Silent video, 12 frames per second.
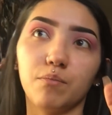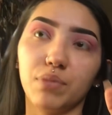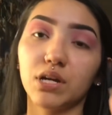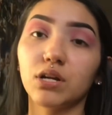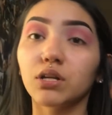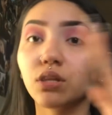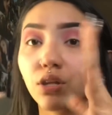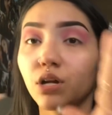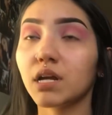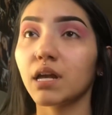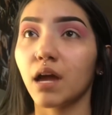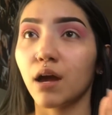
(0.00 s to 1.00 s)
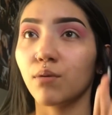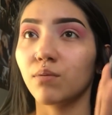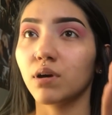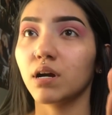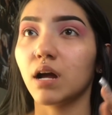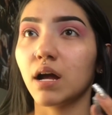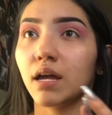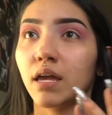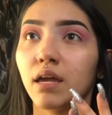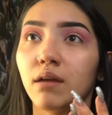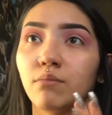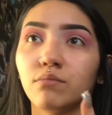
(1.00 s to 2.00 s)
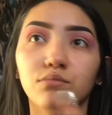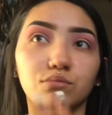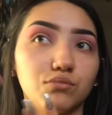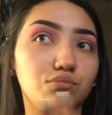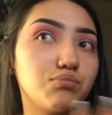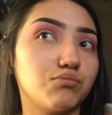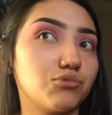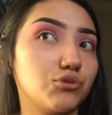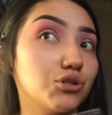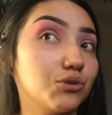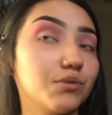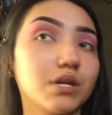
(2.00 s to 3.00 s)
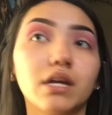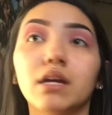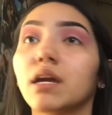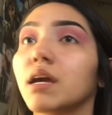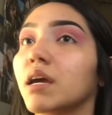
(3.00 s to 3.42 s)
bigger look at what I'm doing